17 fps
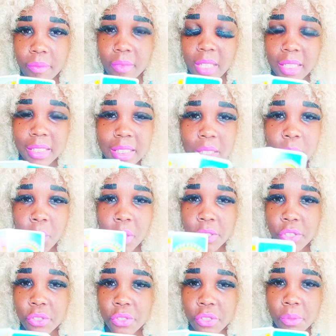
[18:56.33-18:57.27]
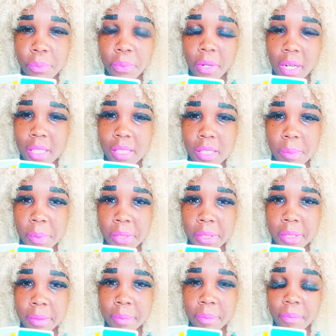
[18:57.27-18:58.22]
They didn't want you to
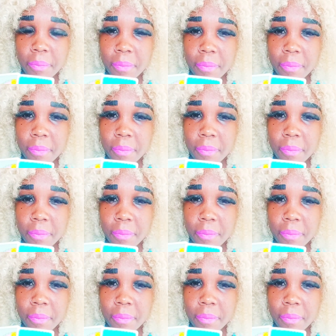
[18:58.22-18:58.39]
prosper.